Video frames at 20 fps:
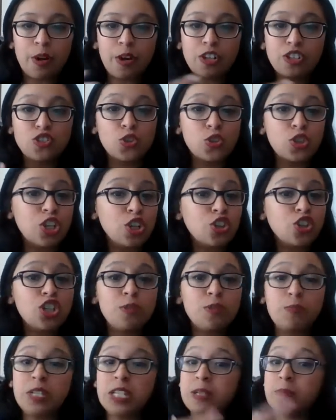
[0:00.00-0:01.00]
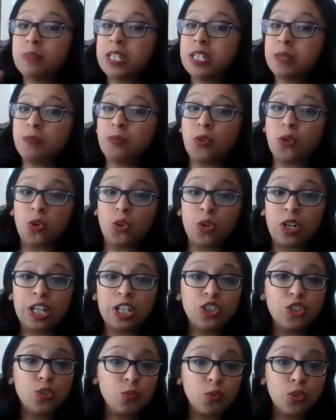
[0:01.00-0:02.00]
So there could be people
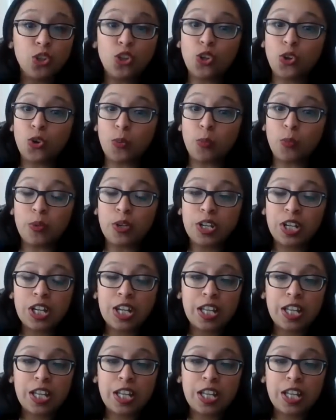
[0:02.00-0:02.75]
in the room